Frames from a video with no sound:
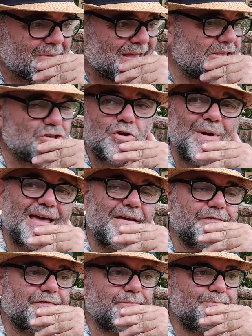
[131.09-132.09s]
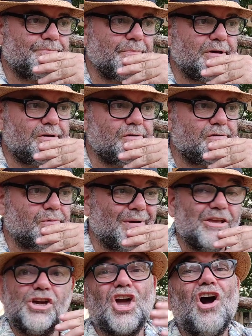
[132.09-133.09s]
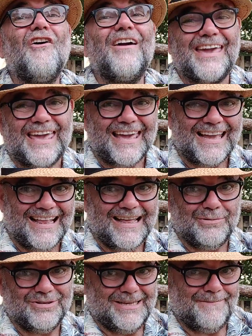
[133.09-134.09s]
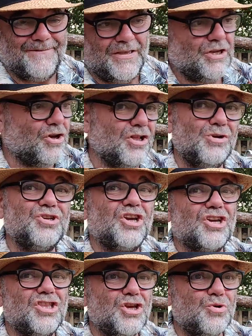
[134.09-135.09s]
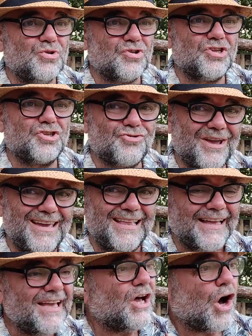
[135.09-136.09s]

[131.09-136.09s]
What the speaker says: and you have, you're a kayaking club or something. You've got loads of canoes on a trailer.